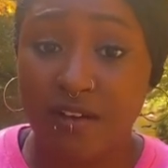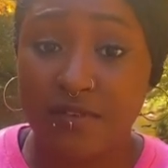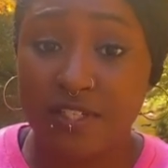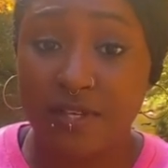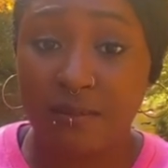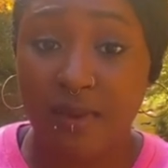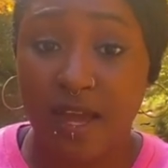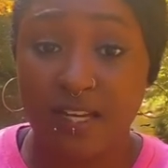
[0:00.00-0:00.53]
too
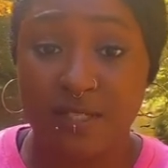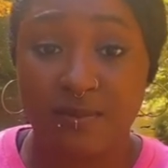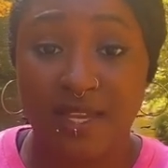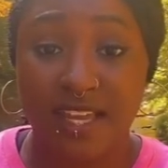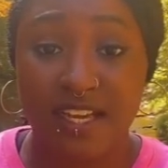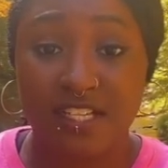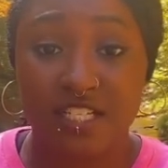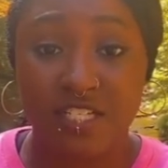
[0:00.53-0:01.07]
much
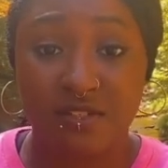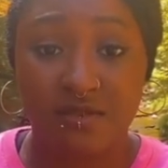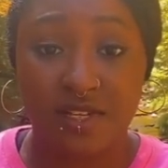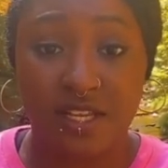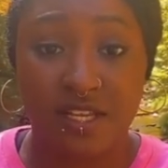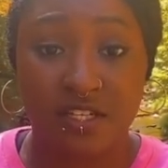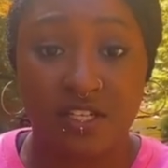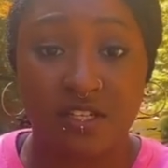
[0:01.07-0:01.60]
because you
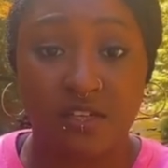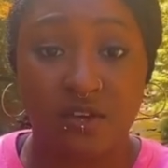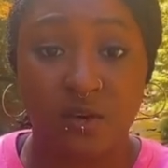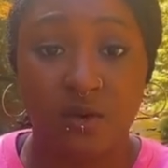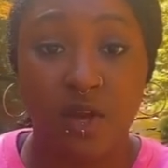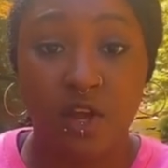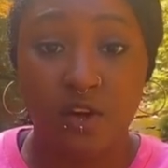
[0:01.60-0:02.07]
need to